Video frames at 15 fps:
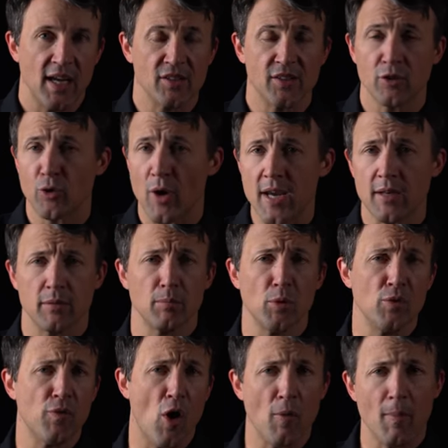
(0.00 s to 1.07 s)
and said, Great,
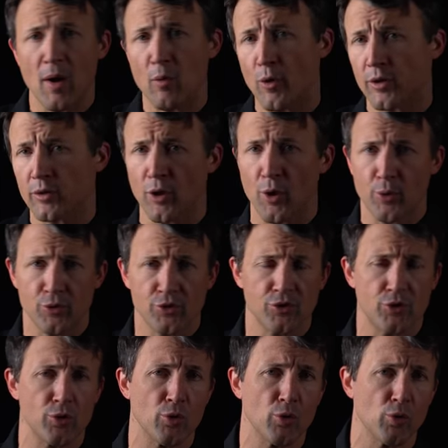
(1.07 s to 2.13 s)
move all my
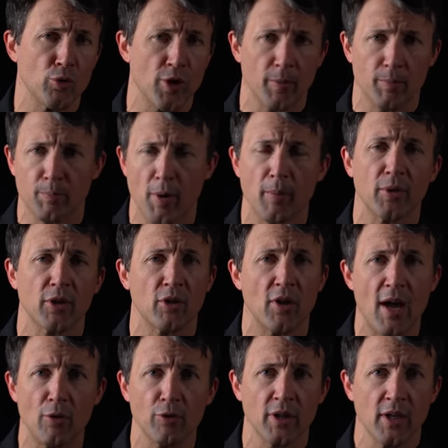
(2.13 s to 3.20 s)
workloads to the public
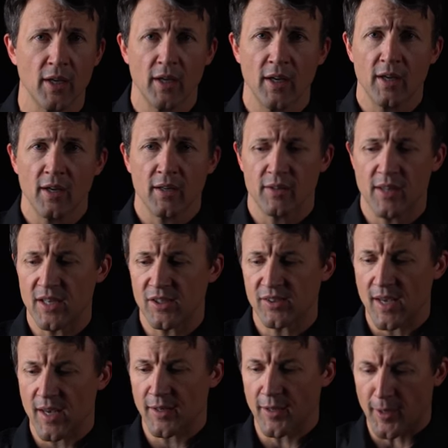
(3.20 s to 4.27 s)
cloud, they
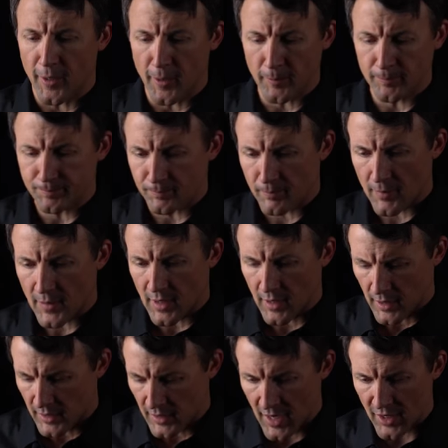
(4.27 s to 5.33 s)
said, um,
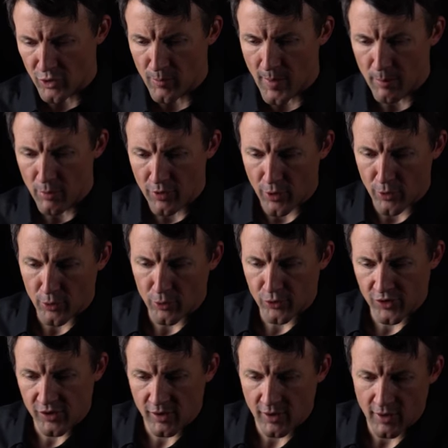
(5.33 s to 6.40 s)
Yeah, you remember
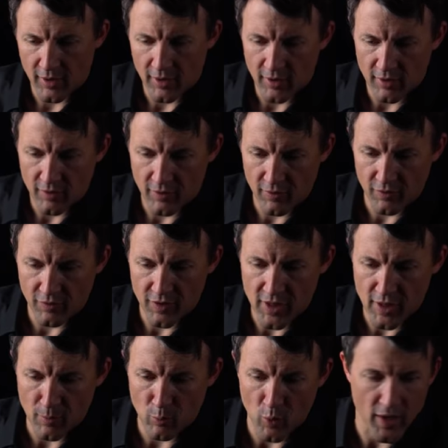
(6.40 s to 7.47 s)
those
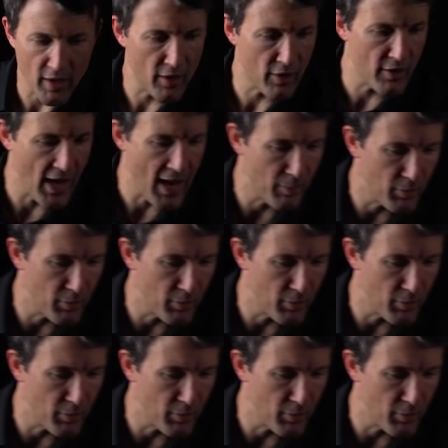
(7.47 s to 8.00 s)
VMware